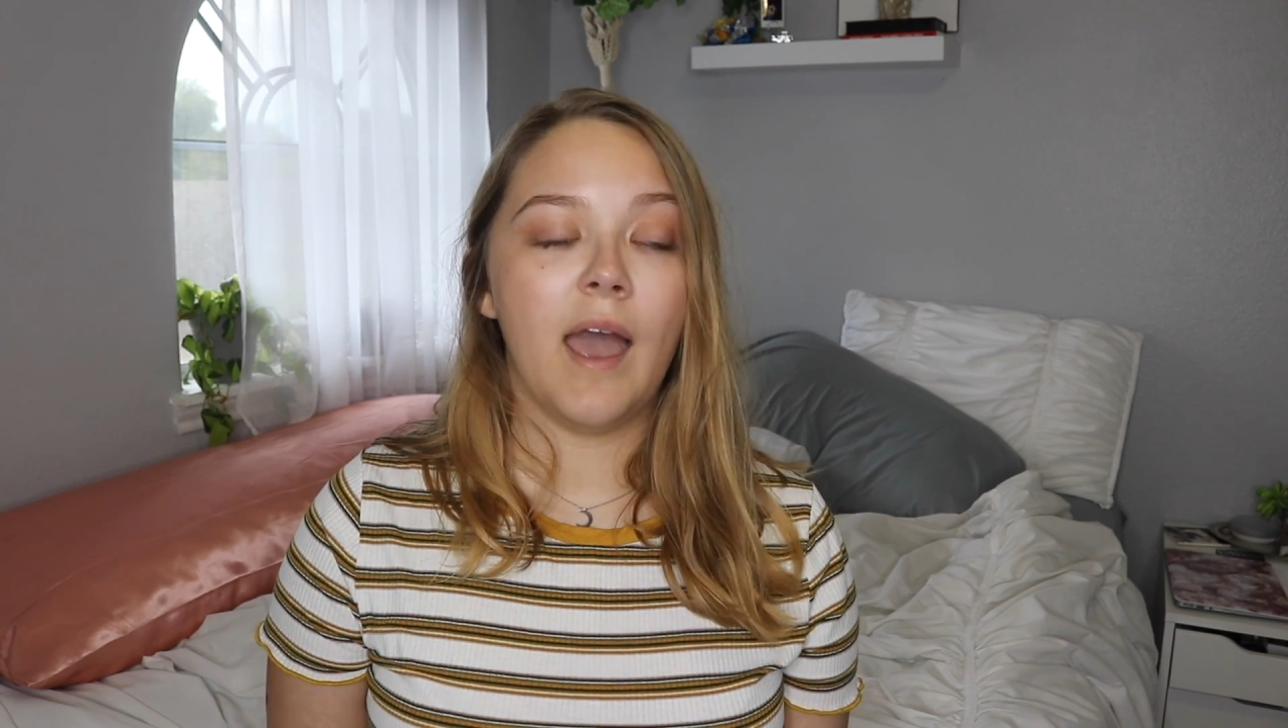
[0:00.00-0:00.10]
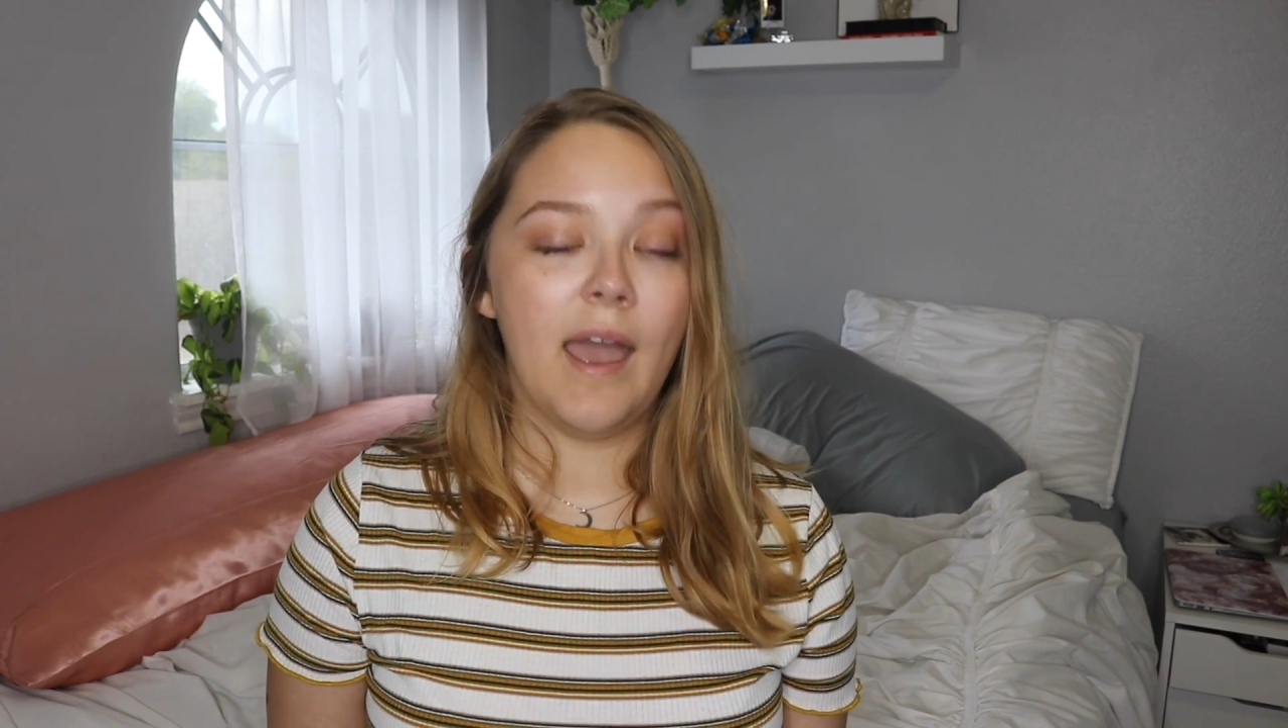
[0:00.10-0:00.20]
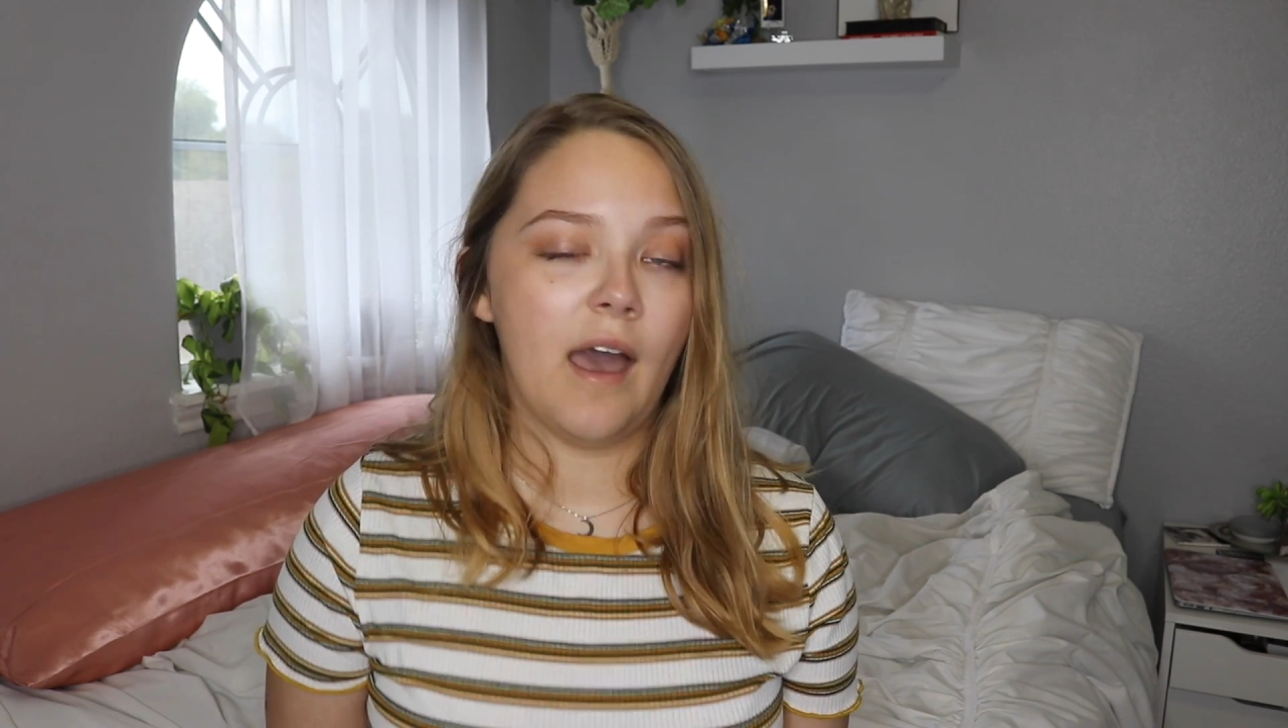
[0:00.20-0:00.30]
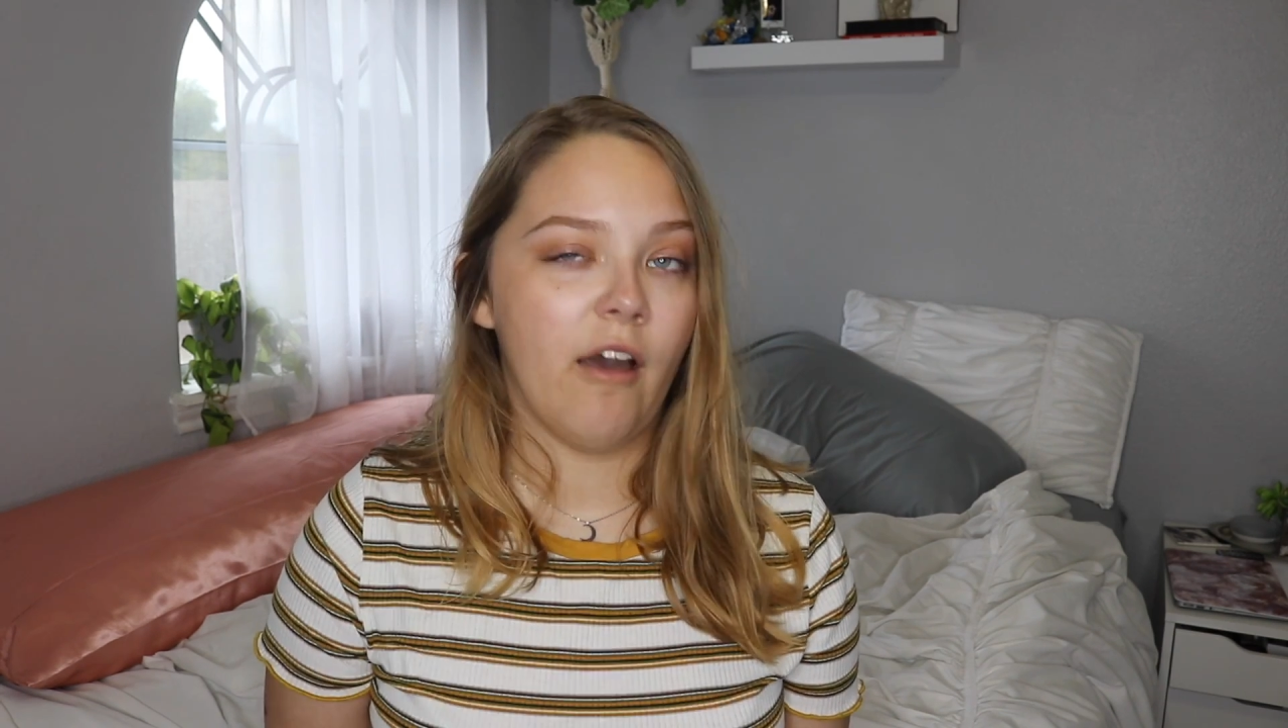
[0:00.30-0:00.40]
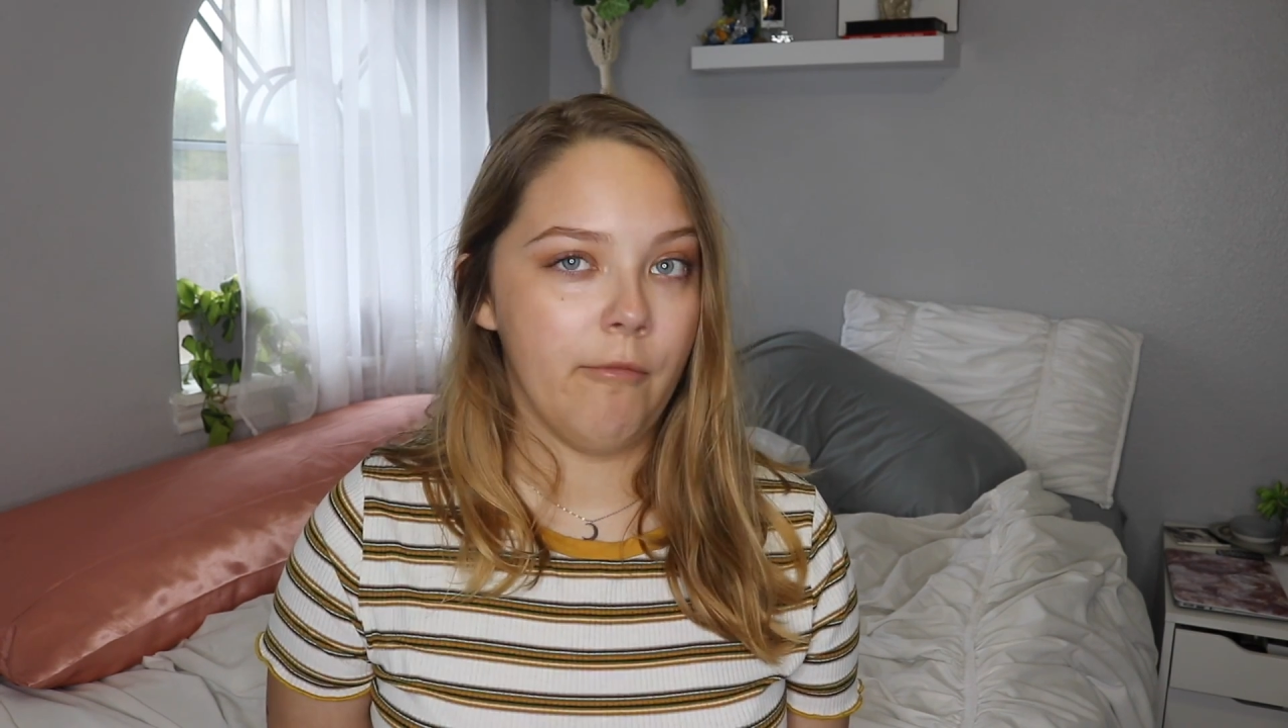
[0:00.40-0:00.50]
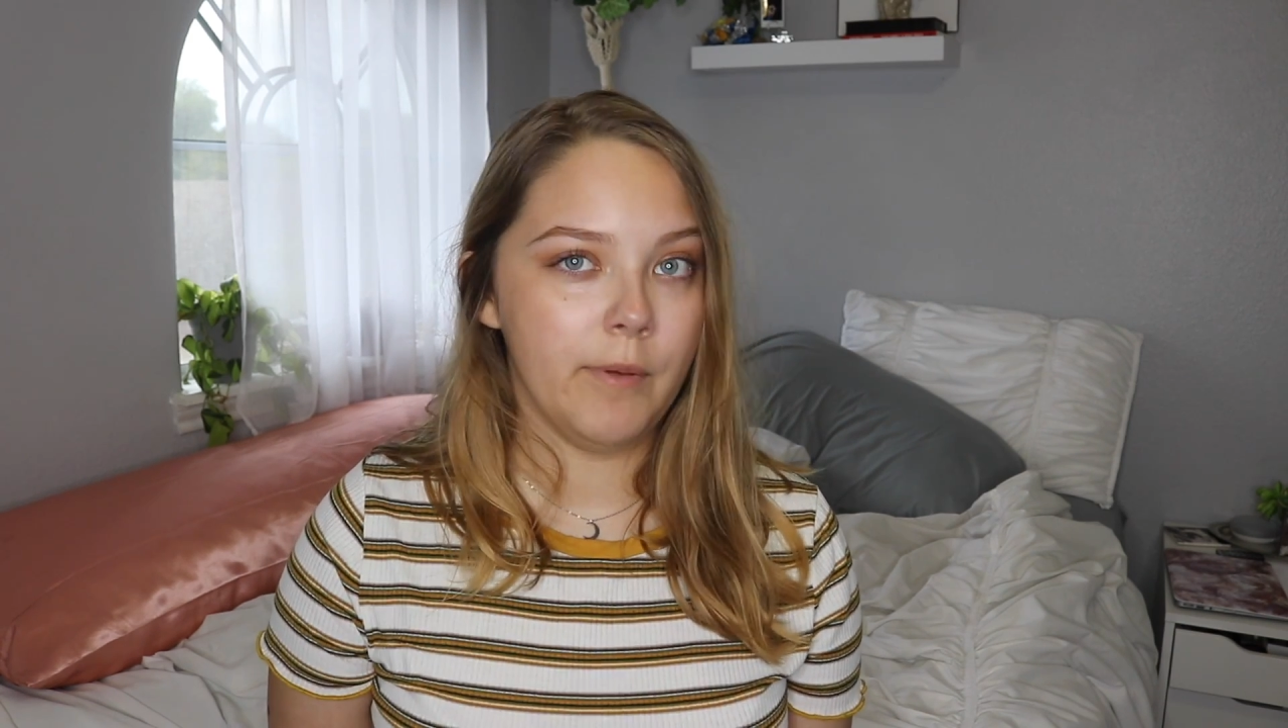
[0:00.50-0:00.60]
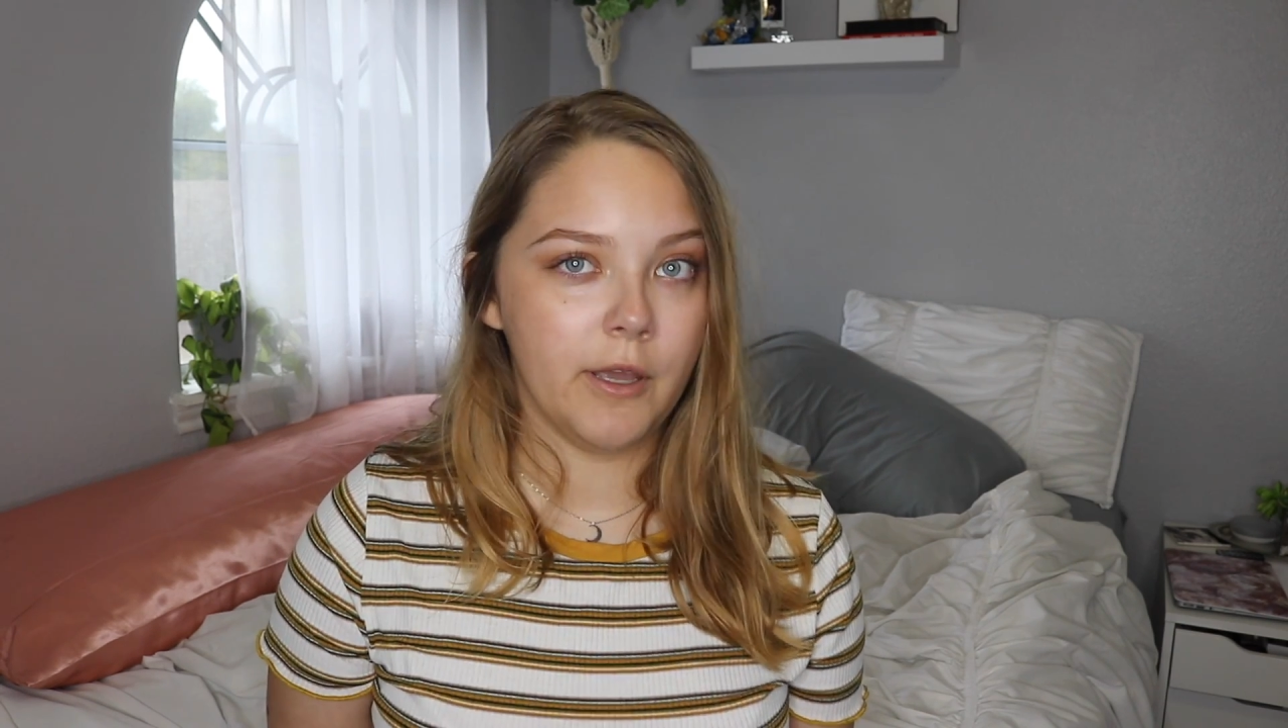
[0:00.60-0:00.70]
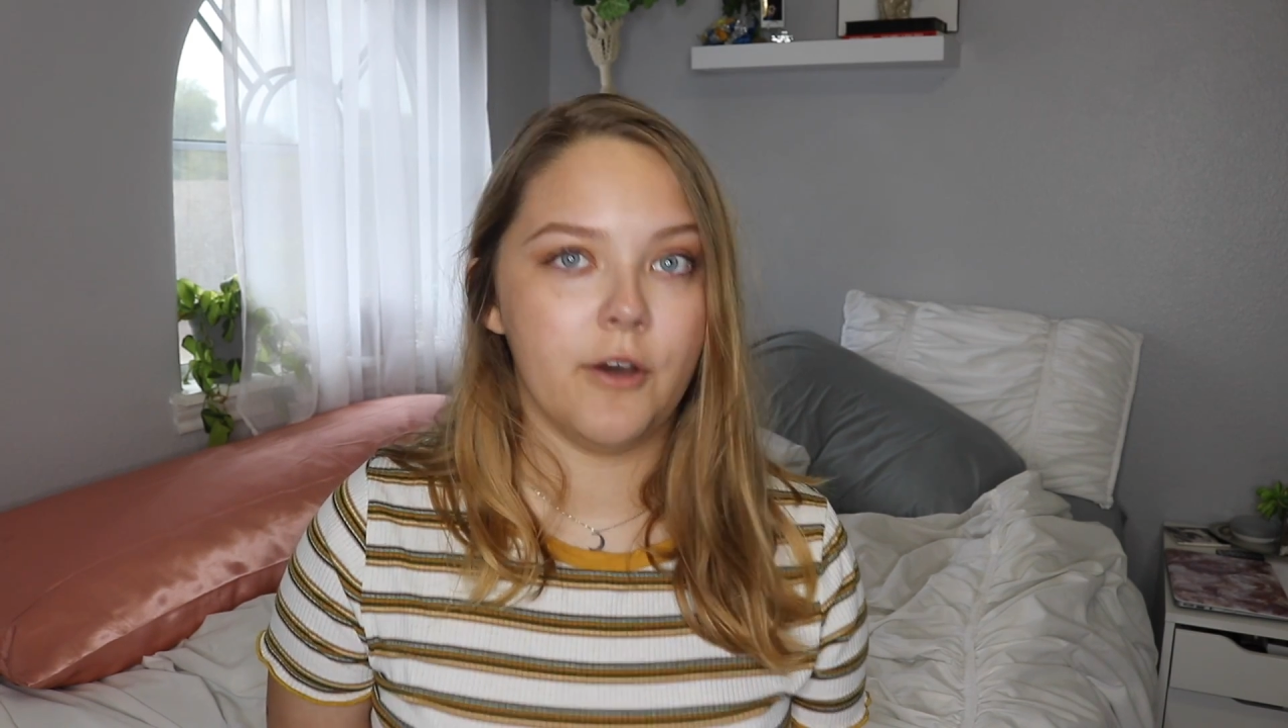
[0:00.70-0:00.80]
I have been